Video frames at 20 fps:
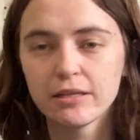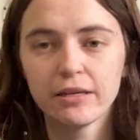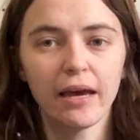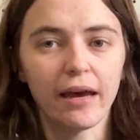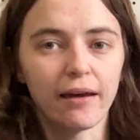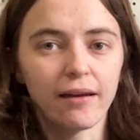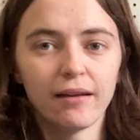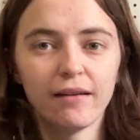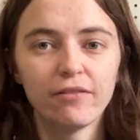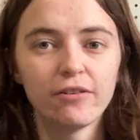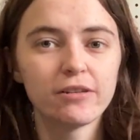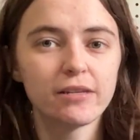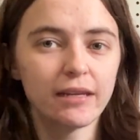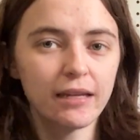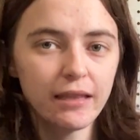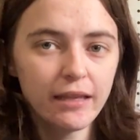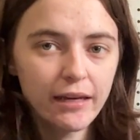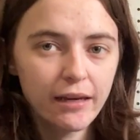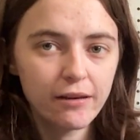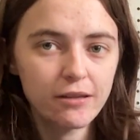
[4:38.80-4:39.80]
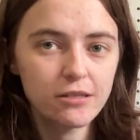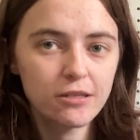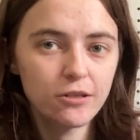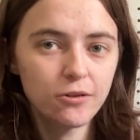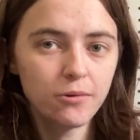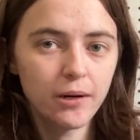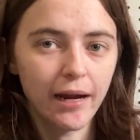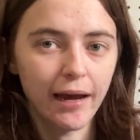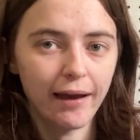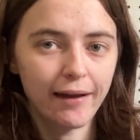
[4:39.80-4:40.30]
yeah, if there's anything else
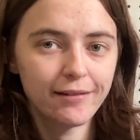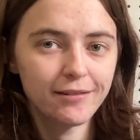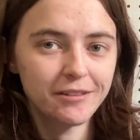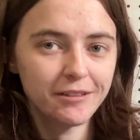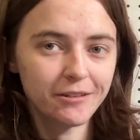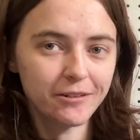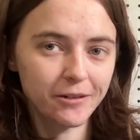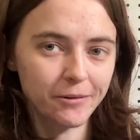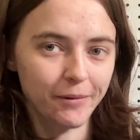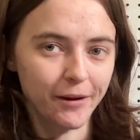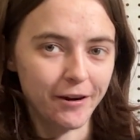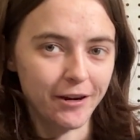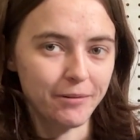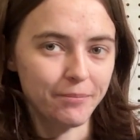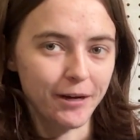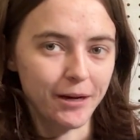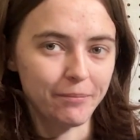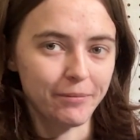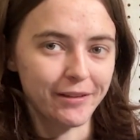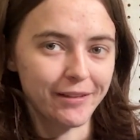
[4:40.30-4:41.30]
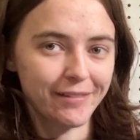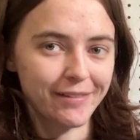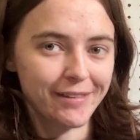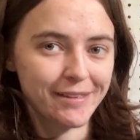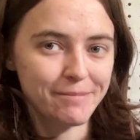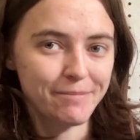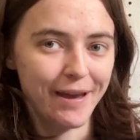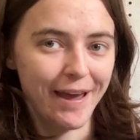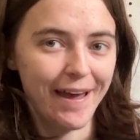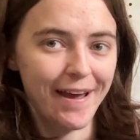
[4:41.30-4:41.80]
you would add to your Mary
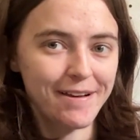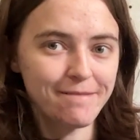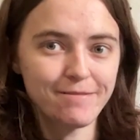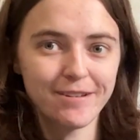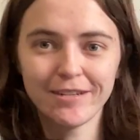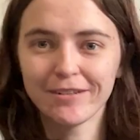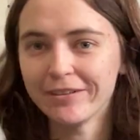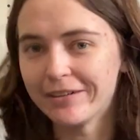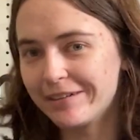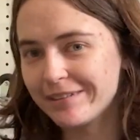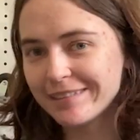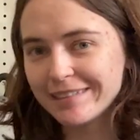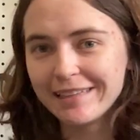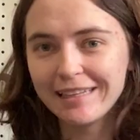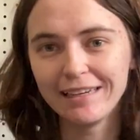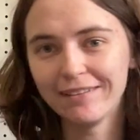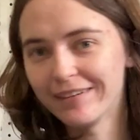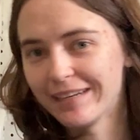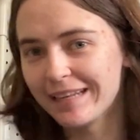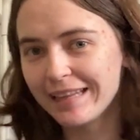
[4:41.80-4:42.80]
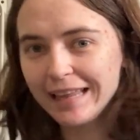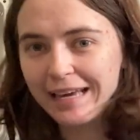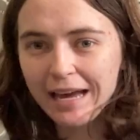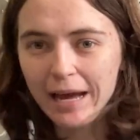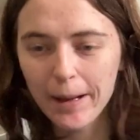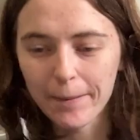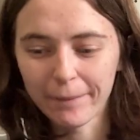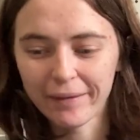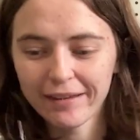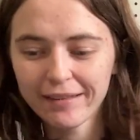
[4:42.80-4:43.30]
Poppins bag, be sure to leave it in the
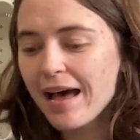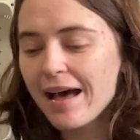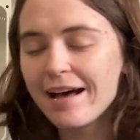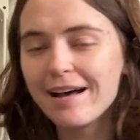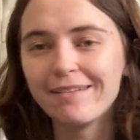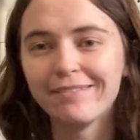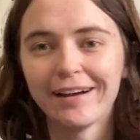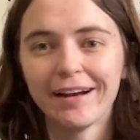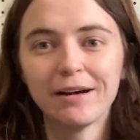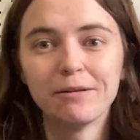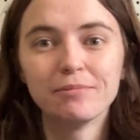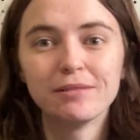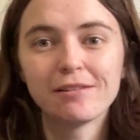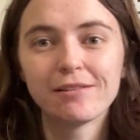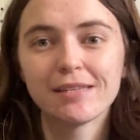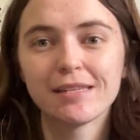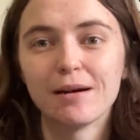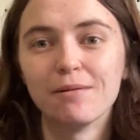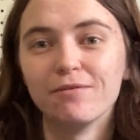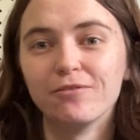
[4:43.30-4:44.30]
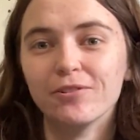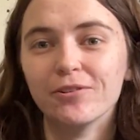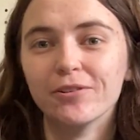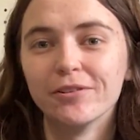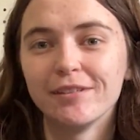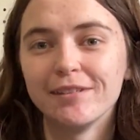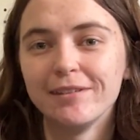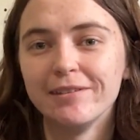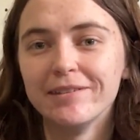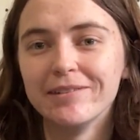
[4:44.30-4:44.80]
comments. I hope this is
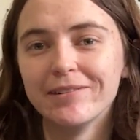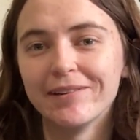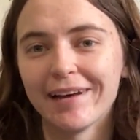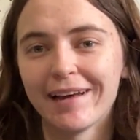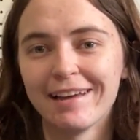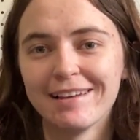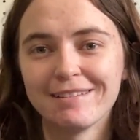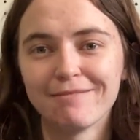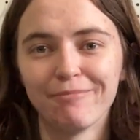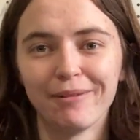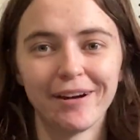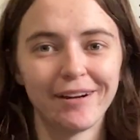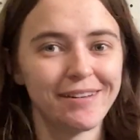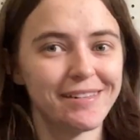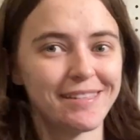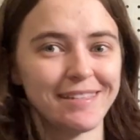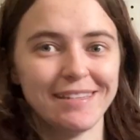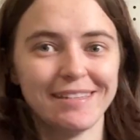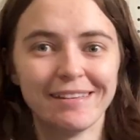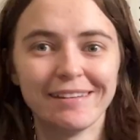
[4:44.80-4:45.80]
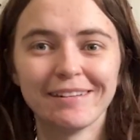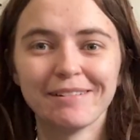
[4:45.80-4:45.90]
helpful to you as market season